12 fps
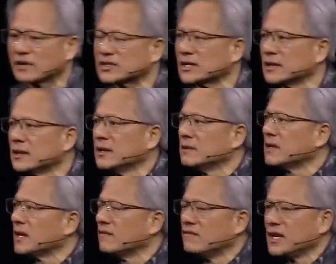announcing
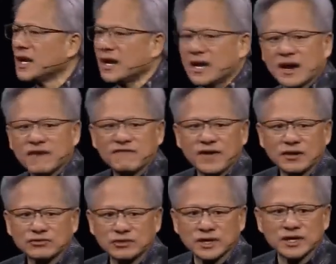that NVIDIA AI
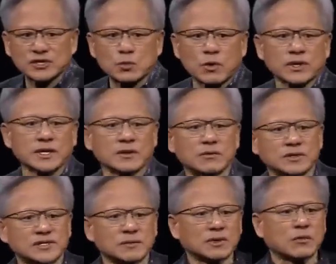Foundry is working
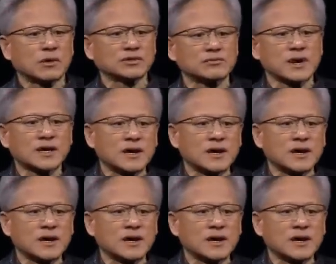with some of the world's